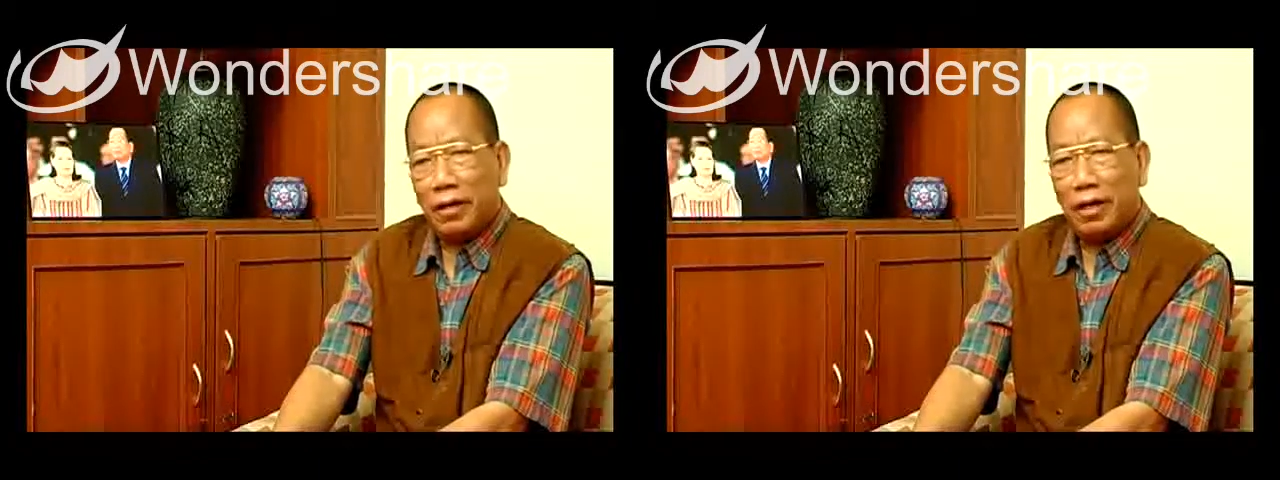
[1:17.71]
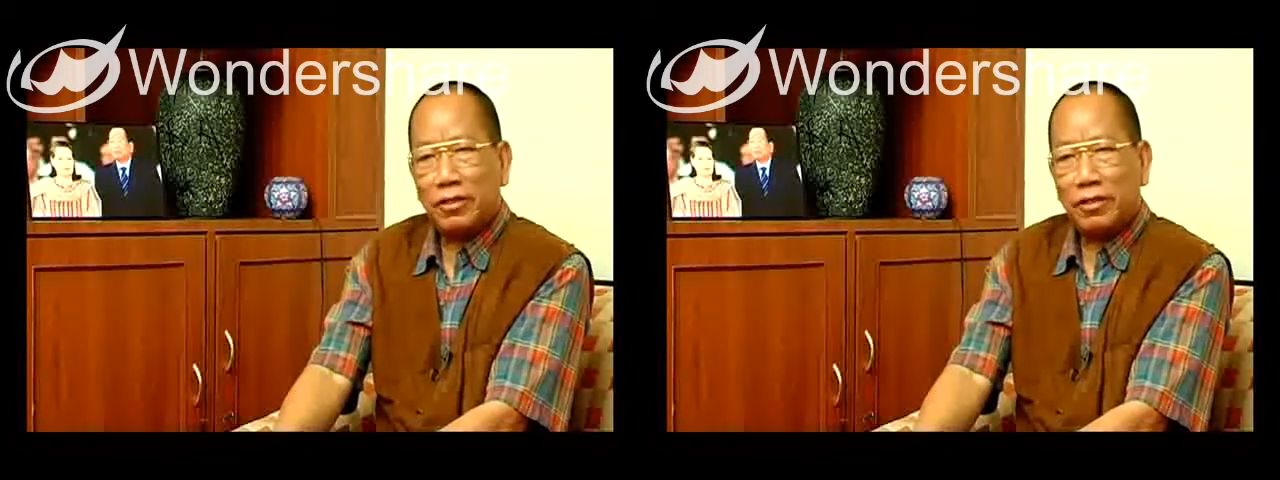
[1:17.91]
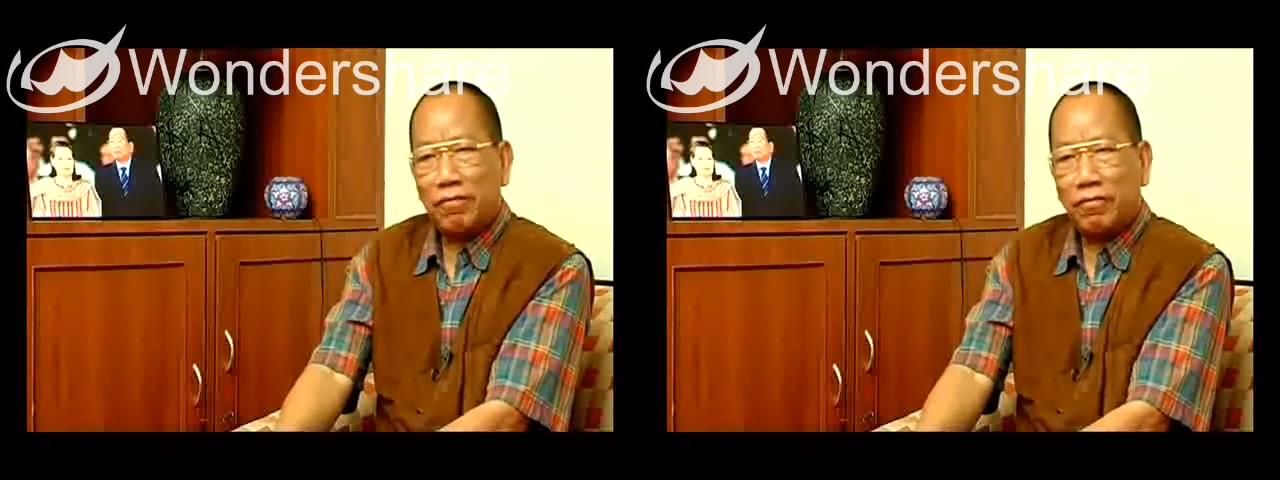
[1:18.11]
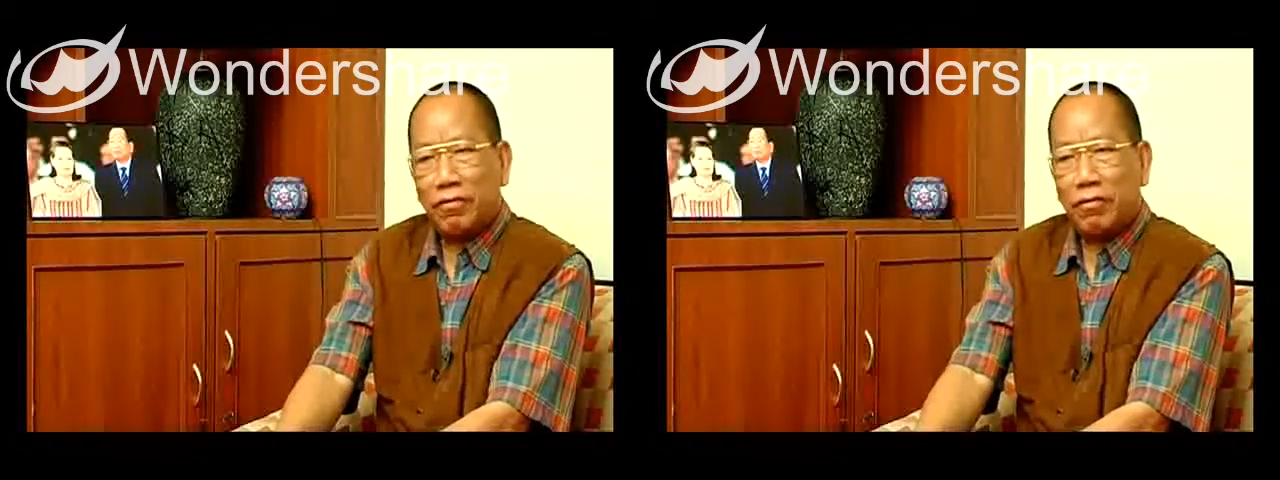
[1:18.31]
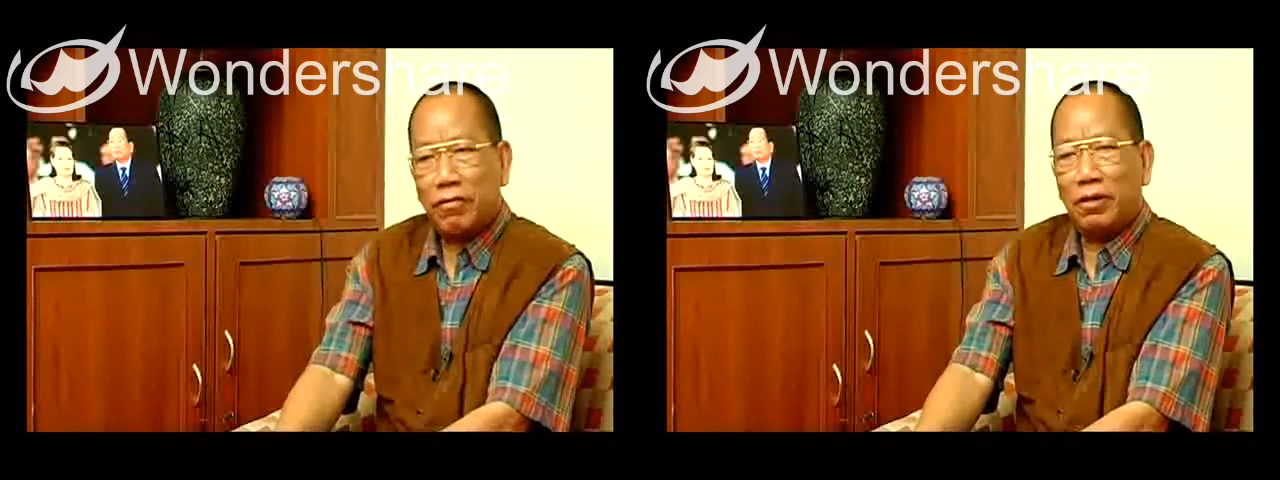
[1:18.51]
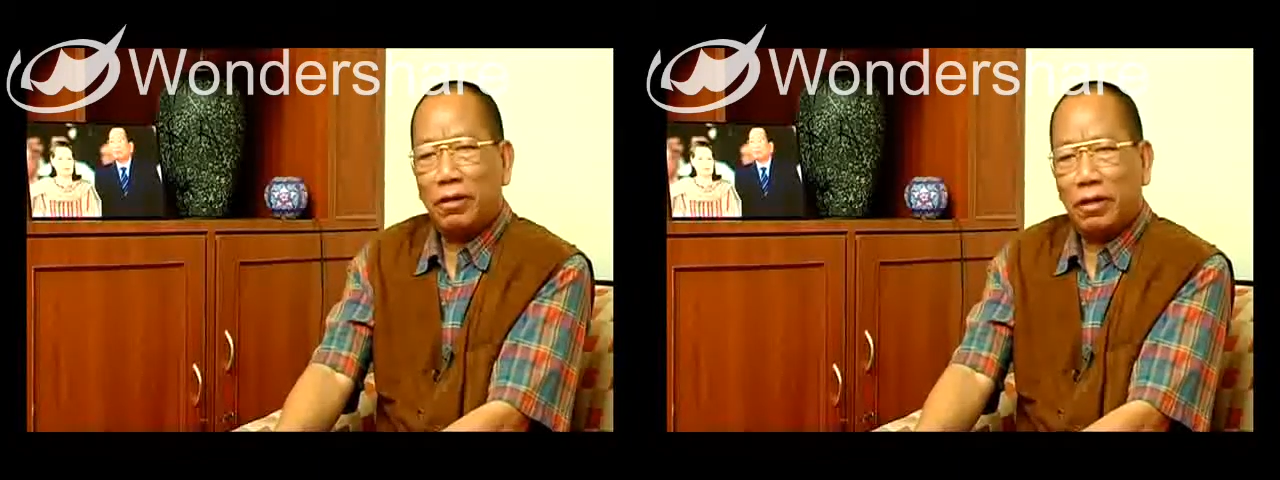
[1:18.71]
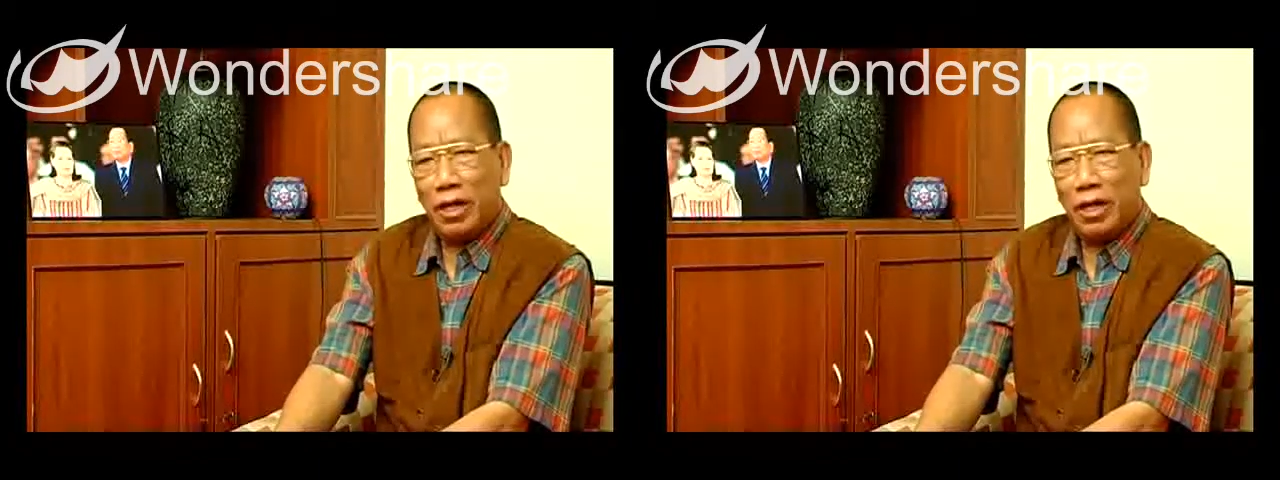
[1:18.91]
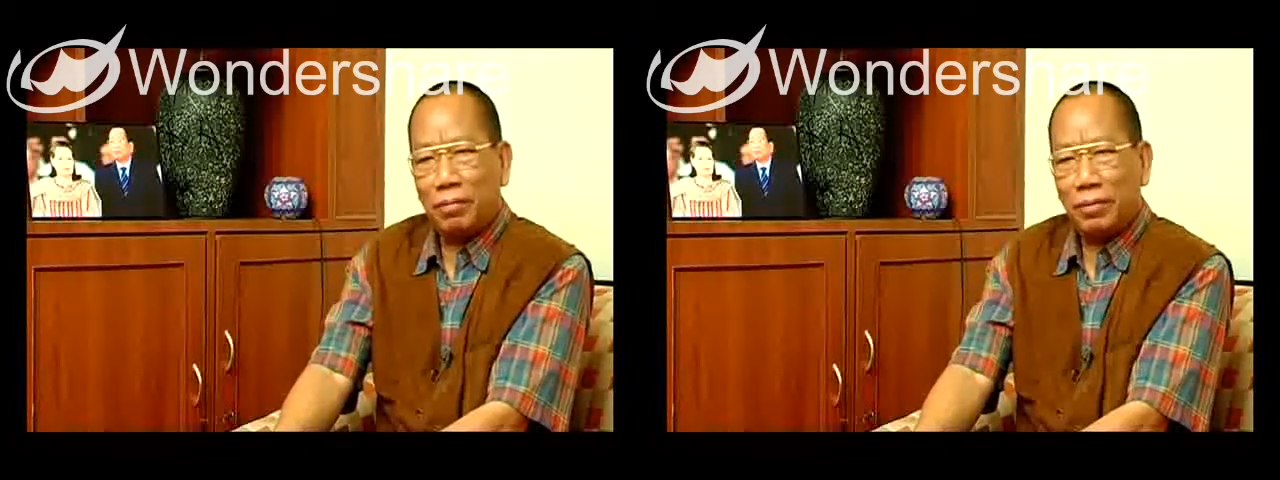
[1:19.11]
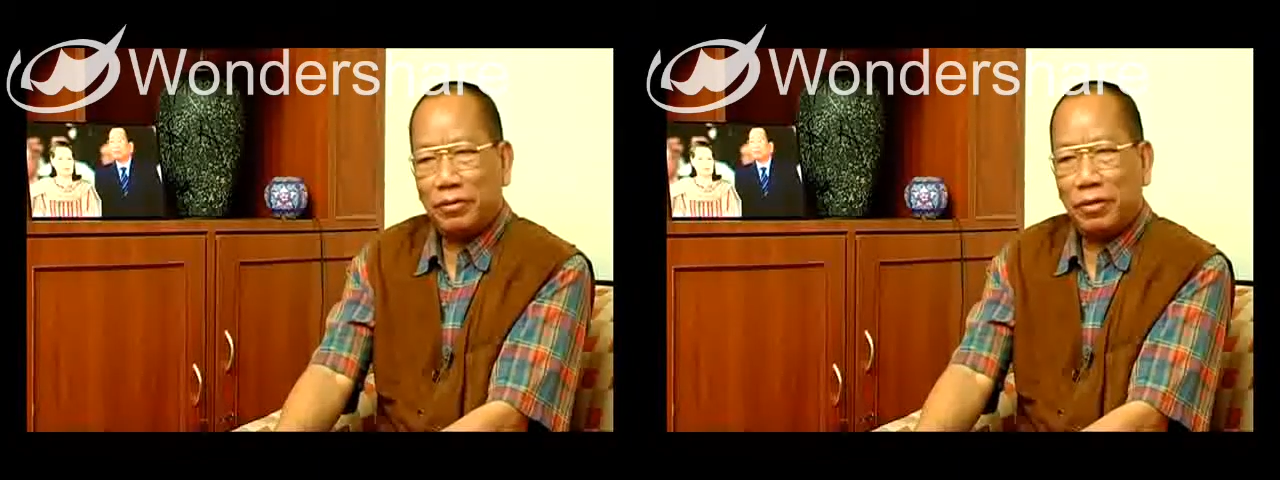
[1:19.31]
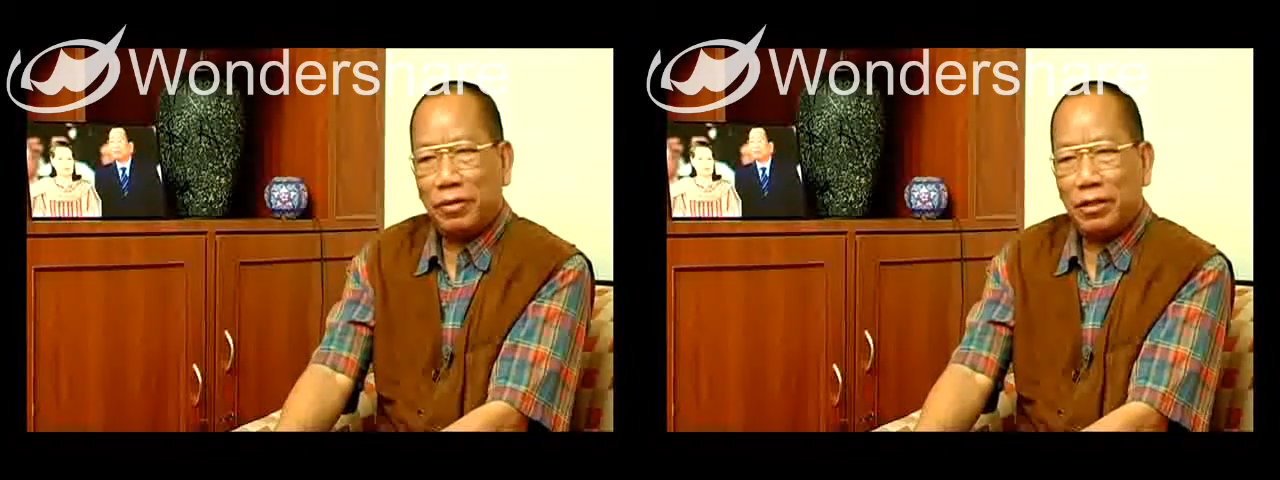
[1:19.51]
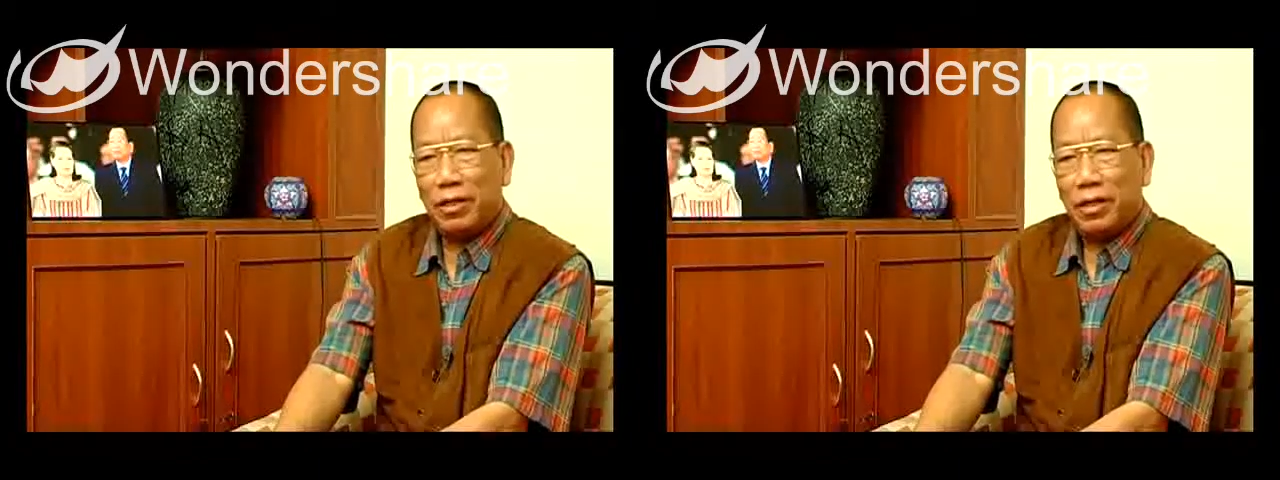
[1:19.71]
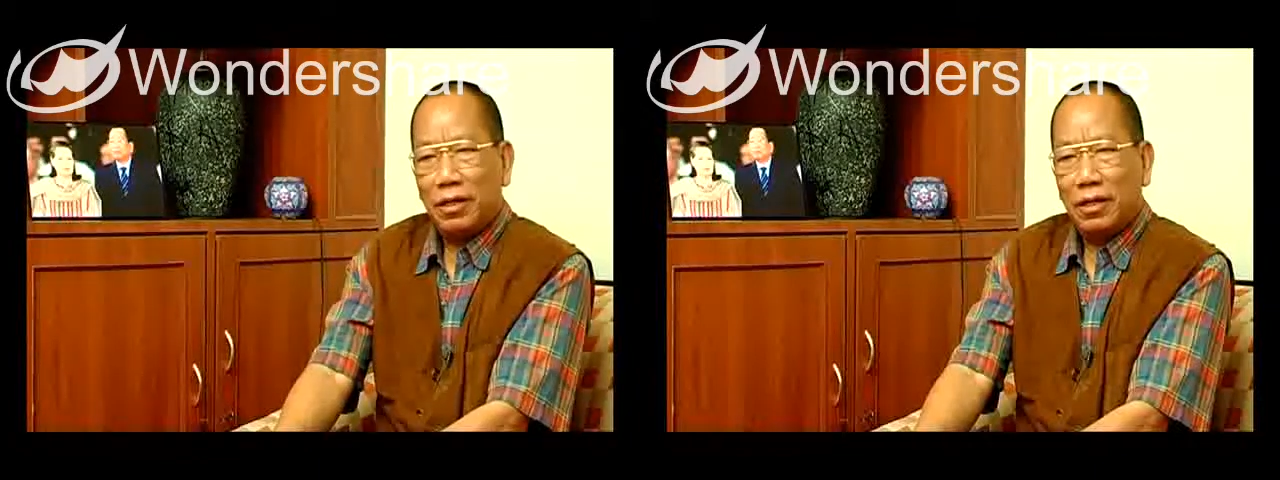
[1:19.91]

ask Him for help so that